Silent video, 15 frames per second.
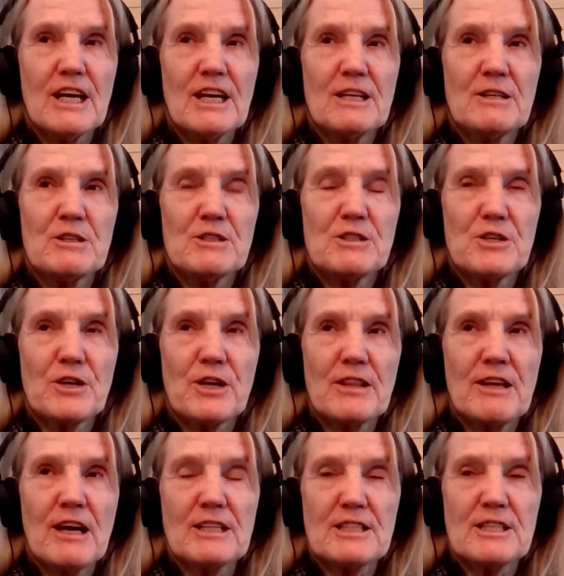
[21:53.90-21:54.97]
And
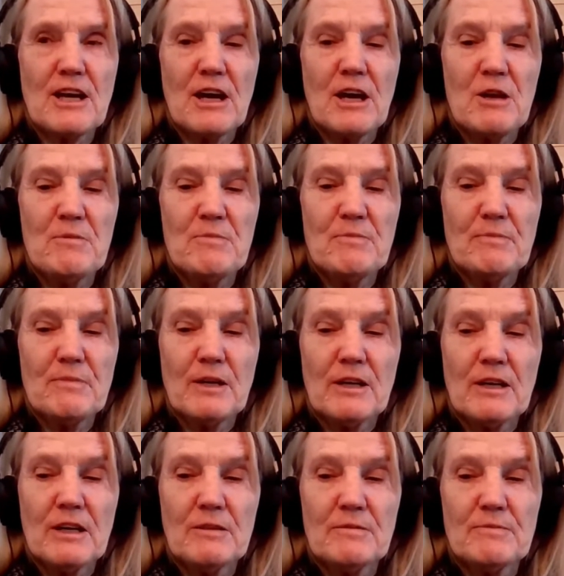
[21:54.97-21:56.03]
during that time,
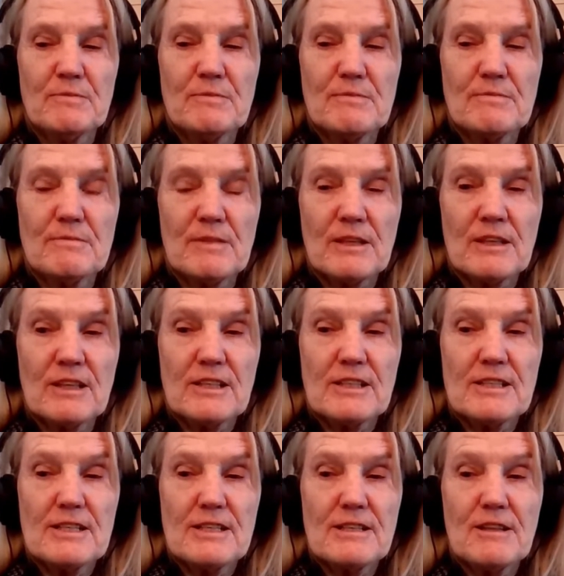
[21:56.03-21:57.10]

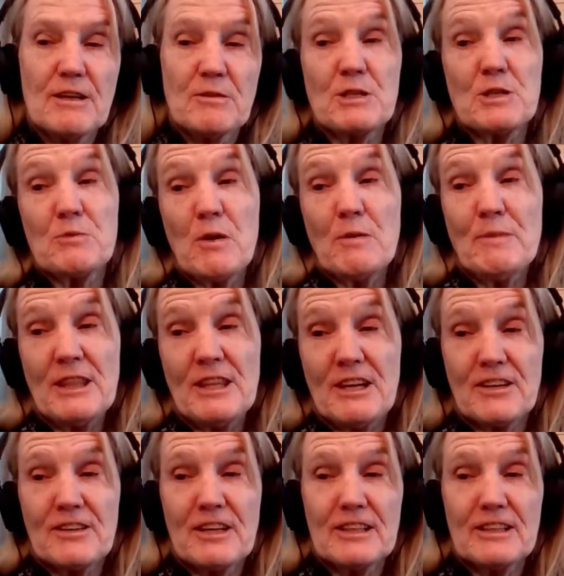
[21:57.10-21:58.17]
there was a woman
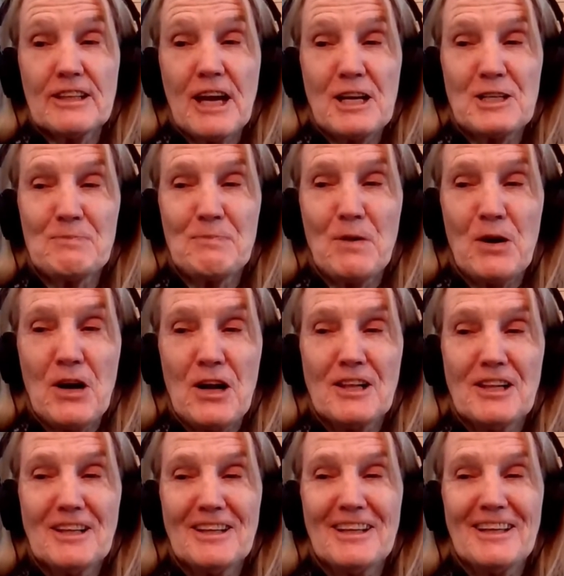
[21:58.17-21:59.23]
there that liked
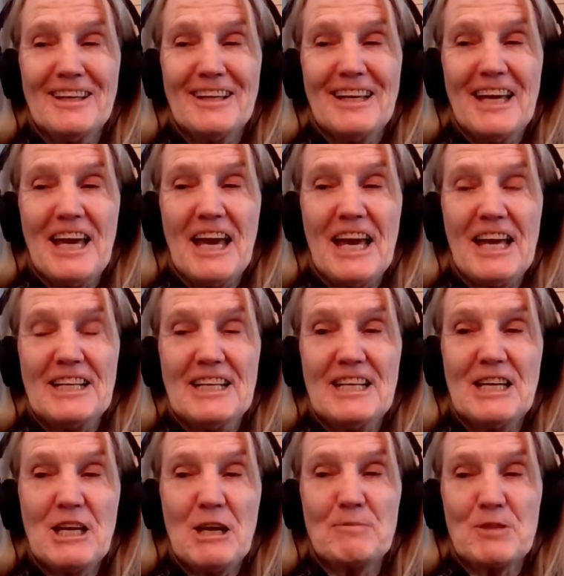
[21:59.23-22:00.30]
Paul, and
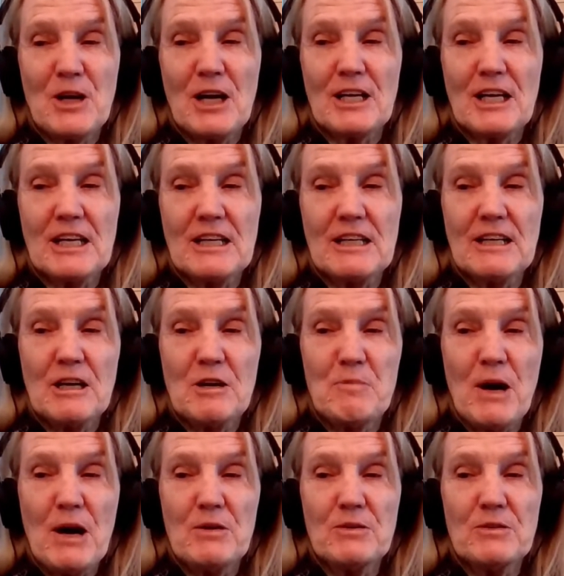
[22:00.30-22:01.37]
he kept talking
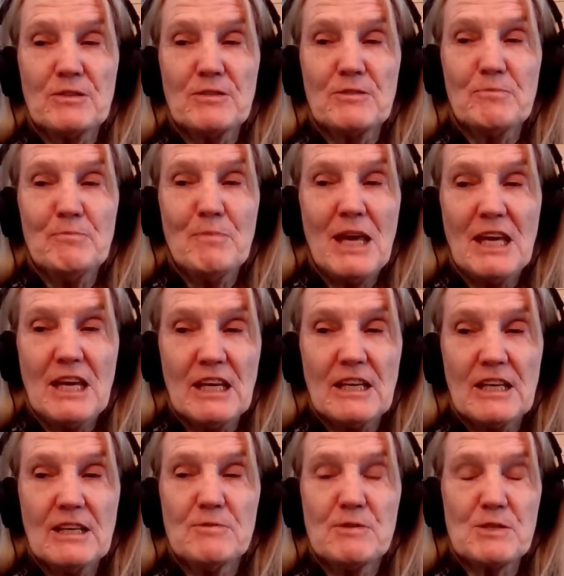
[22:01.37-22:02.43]
about me.
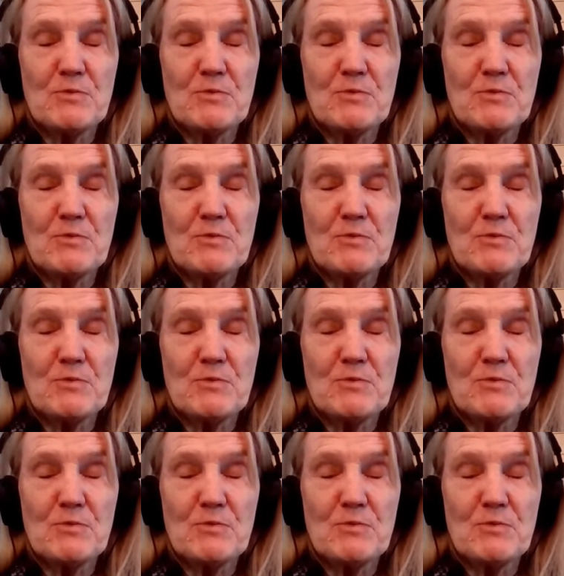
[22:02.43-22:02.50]
He